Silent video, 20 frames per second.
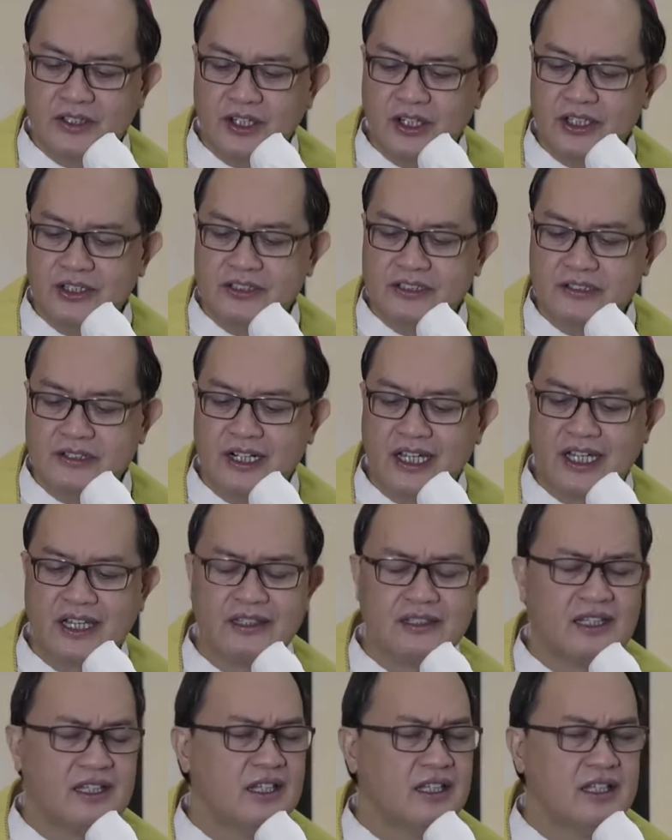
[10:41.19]
contrite
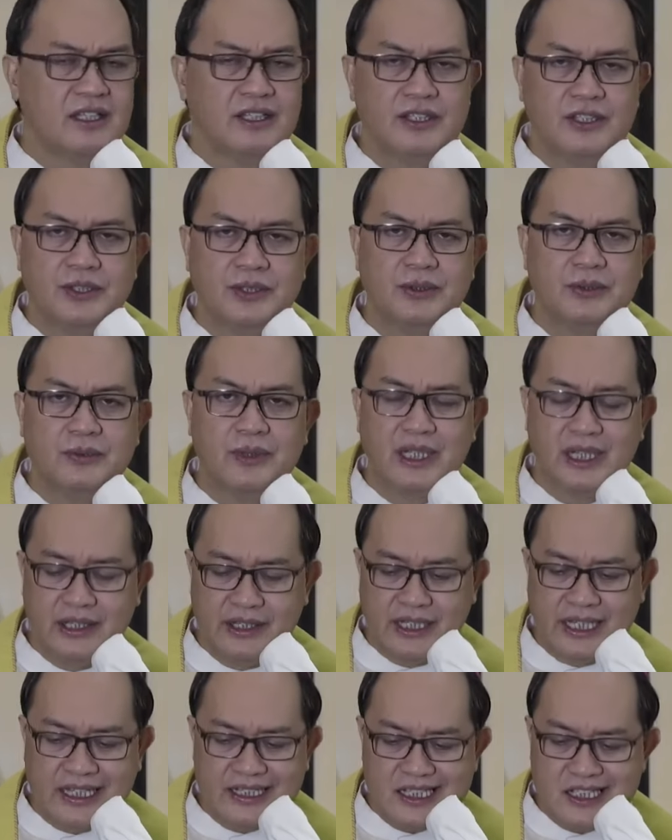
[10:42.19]
you will
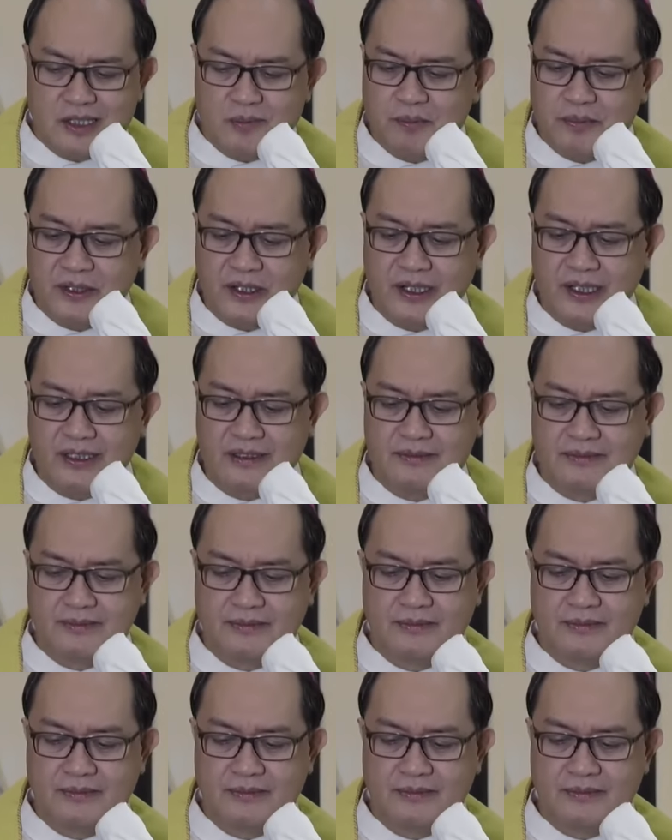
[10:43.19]
not spurn."